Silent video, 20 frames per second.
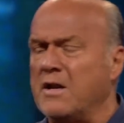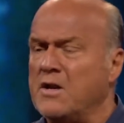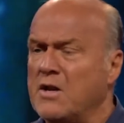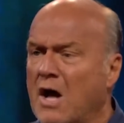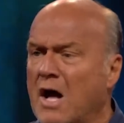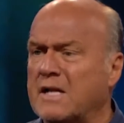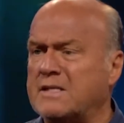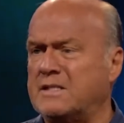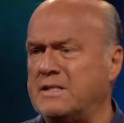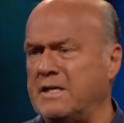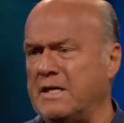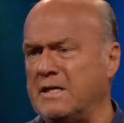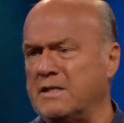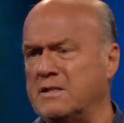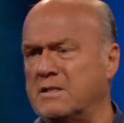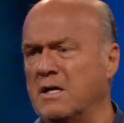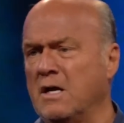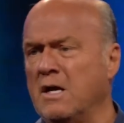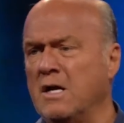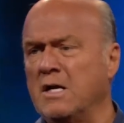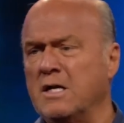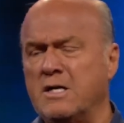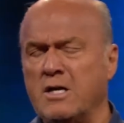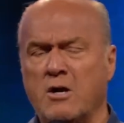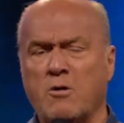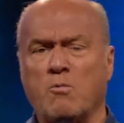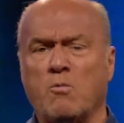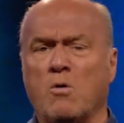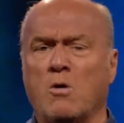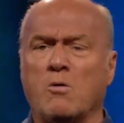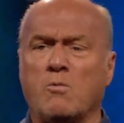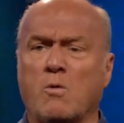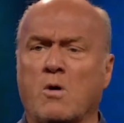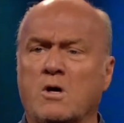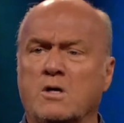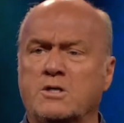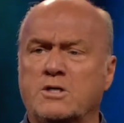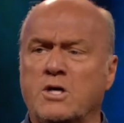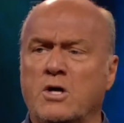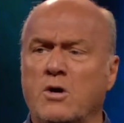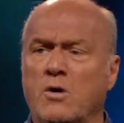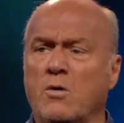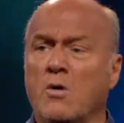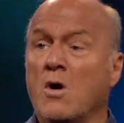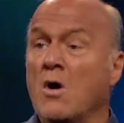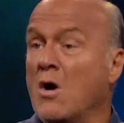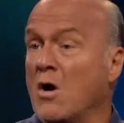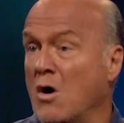Nazis during World War II,